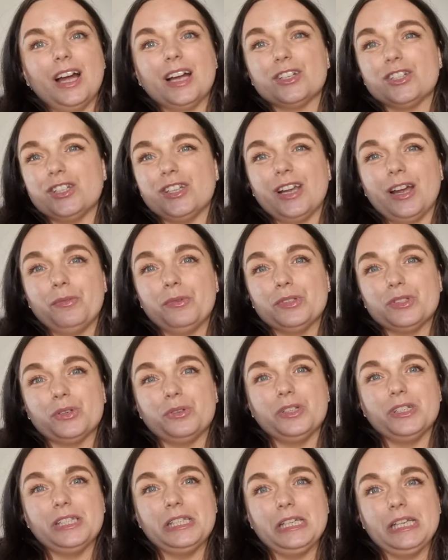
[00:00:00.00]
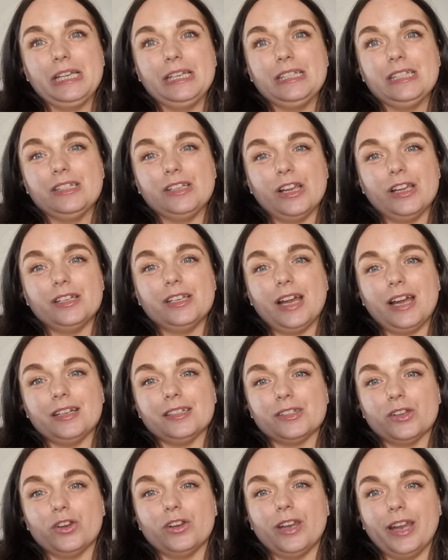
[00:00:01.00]
Actually, I was going to say it
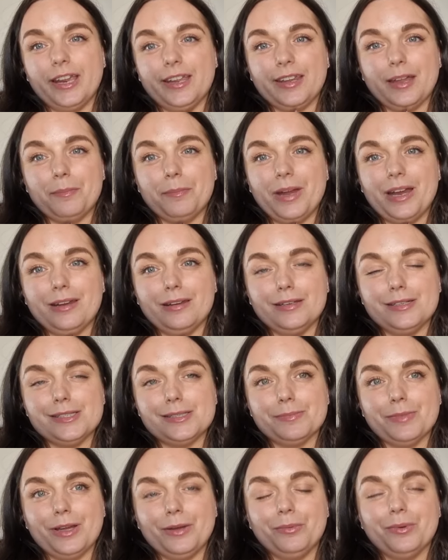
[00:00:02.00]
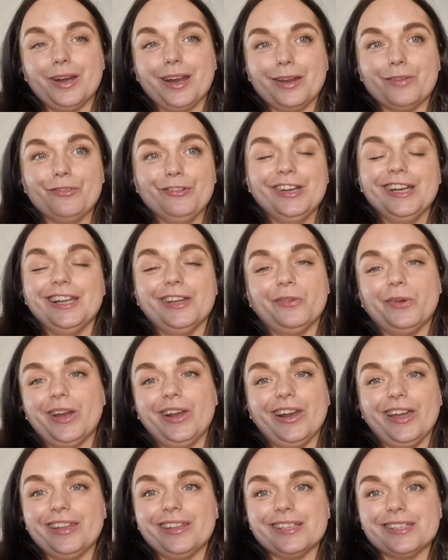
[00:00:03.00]
has got like that manly smell, but I really
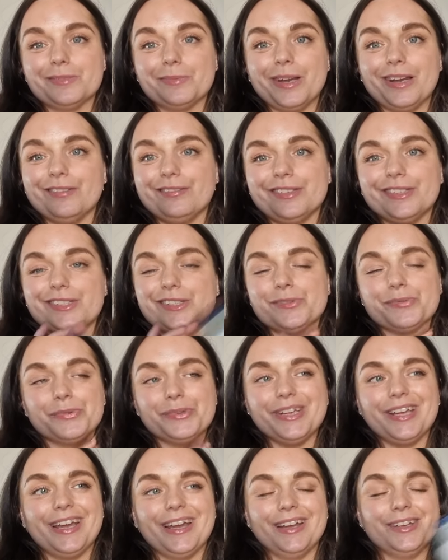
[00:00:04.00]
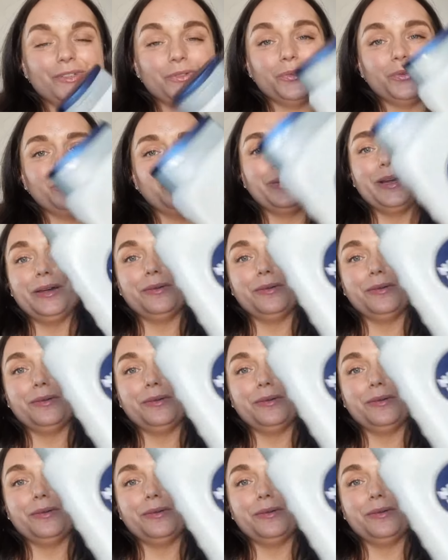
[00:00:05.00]
quite like the smell of it. So yeah, I don't know